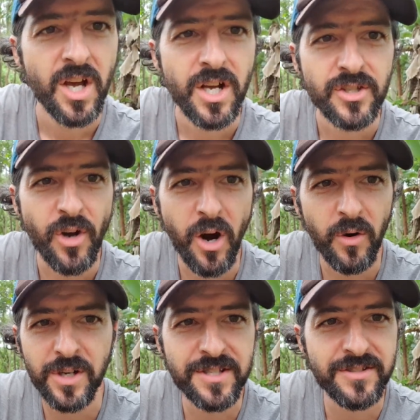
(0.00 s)
So I
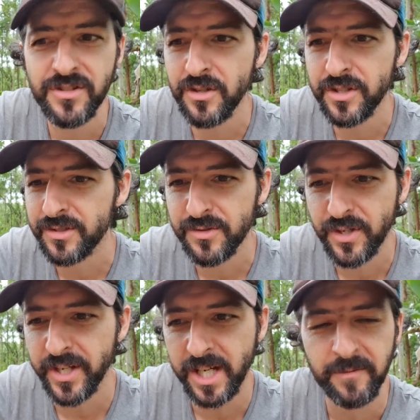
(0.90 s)
always knew this was going
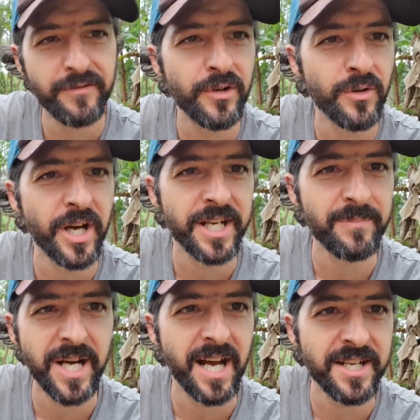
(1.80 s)
to come through, and about,